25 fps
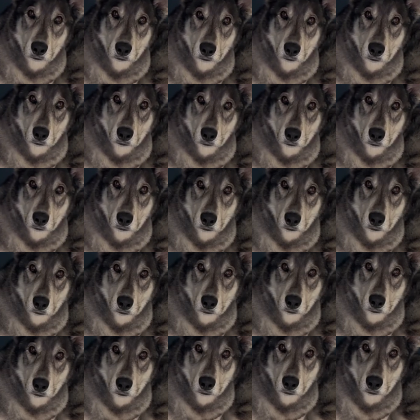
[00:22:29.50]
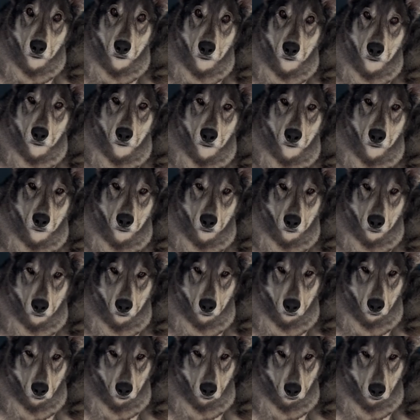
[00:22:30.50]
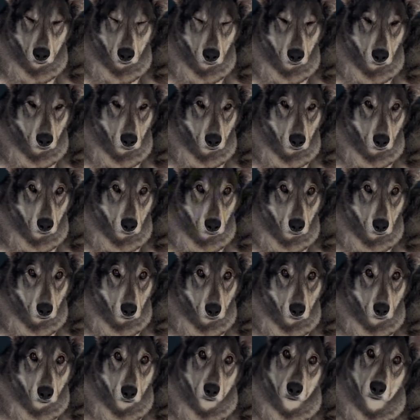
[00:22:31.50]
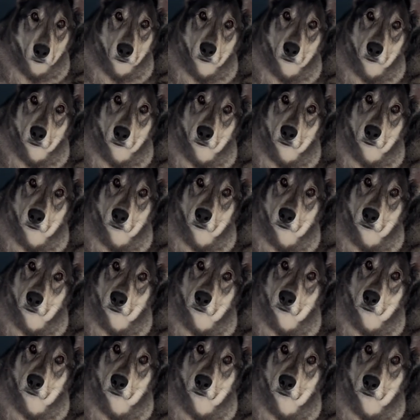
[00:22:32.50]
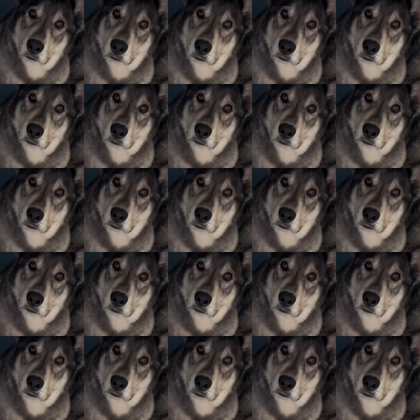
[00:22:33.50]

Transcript: You're laying in your box, huh? You want to have some dinner too?